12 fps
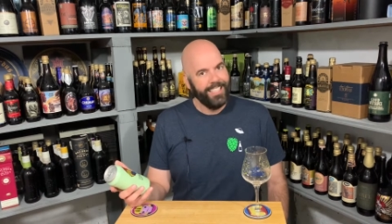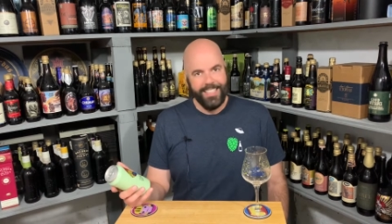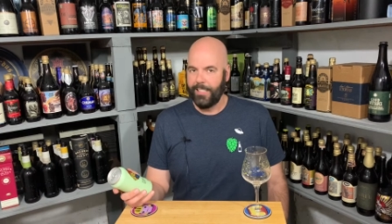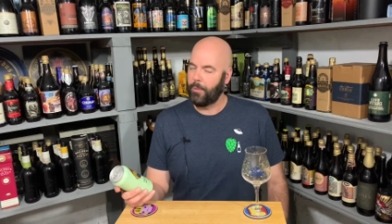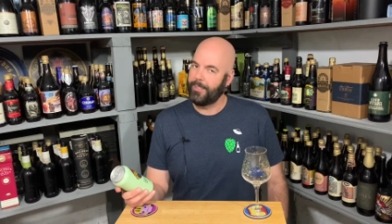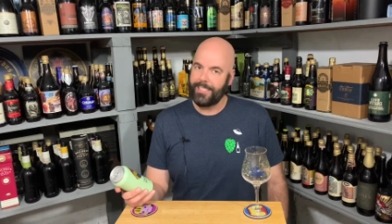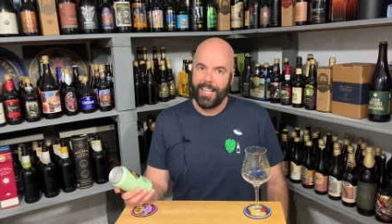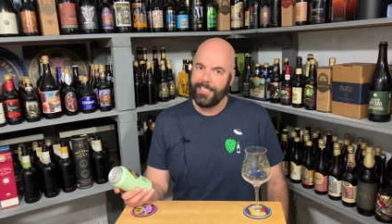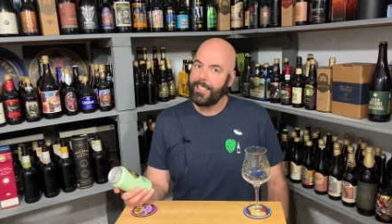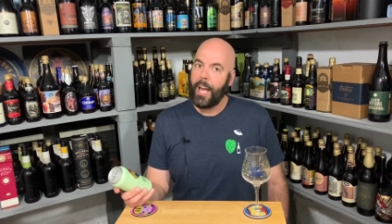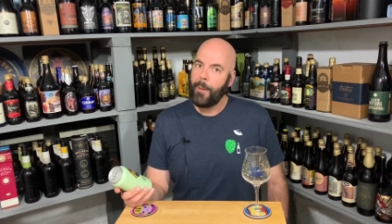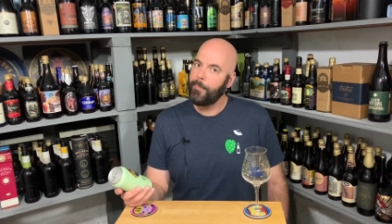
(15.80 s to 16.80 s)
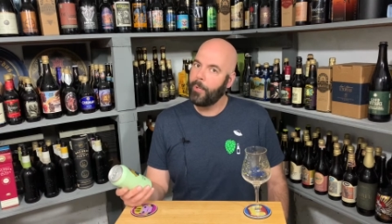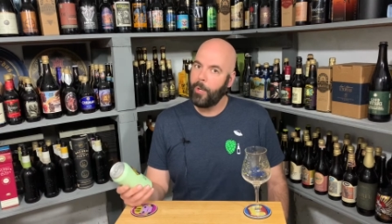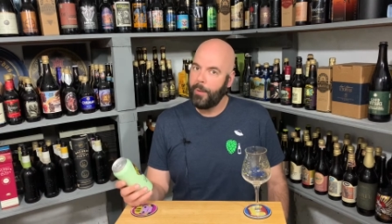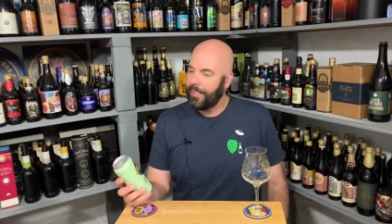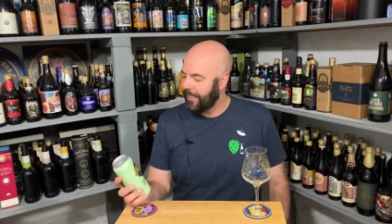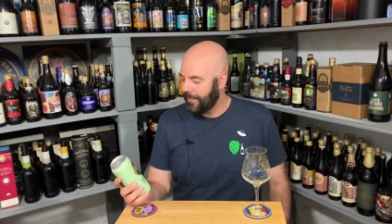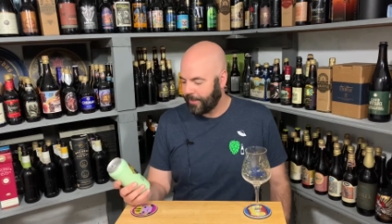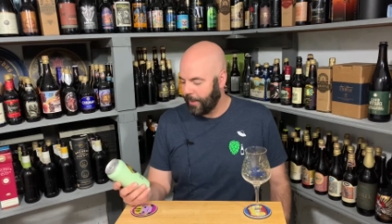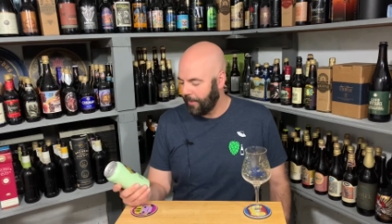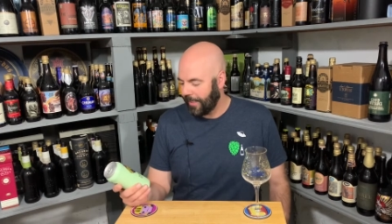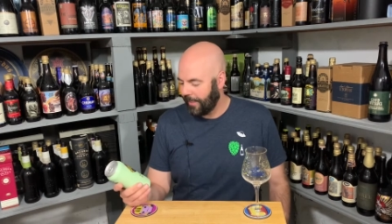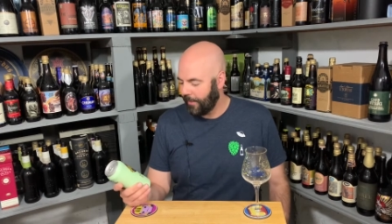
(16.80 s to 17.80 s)
This one's got Sabro in it, so I'm
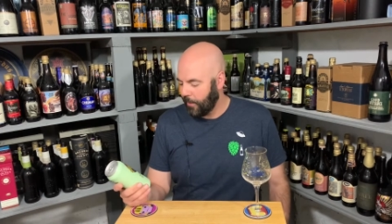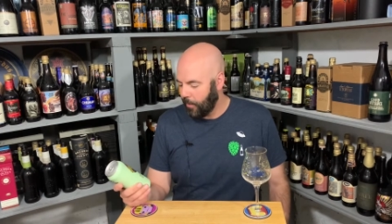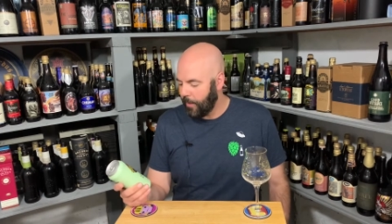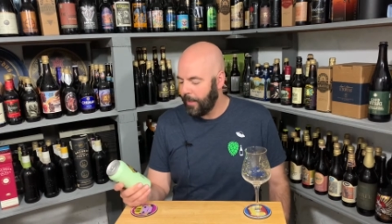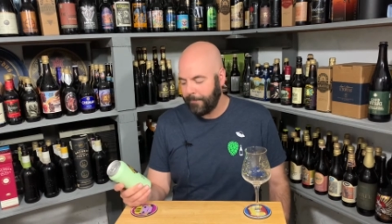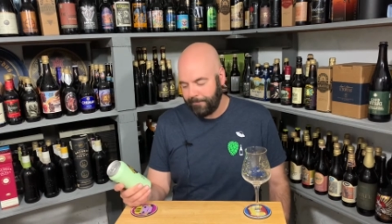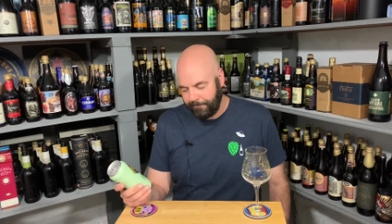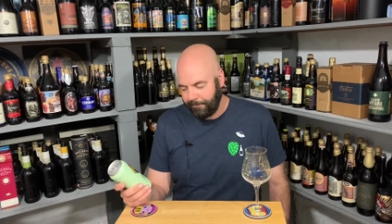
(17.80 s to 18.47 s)
like, you know what?